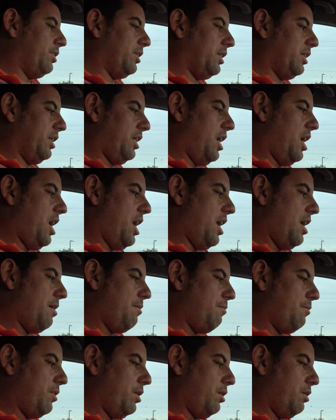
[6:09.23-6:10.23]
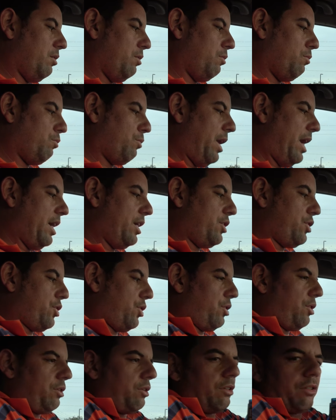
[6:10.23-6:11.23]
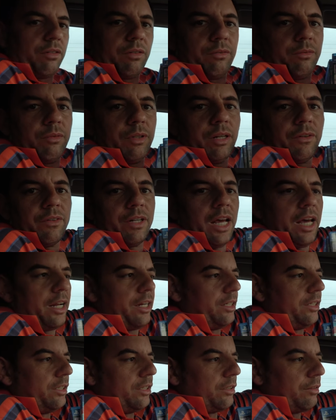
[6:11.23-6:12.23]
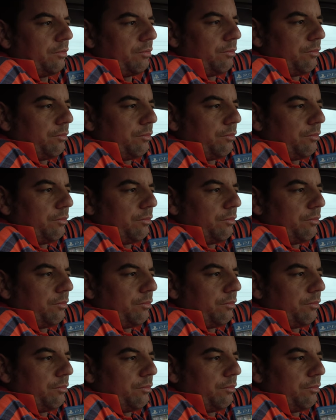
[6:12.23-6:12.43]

Slime Rancher, whatever that is.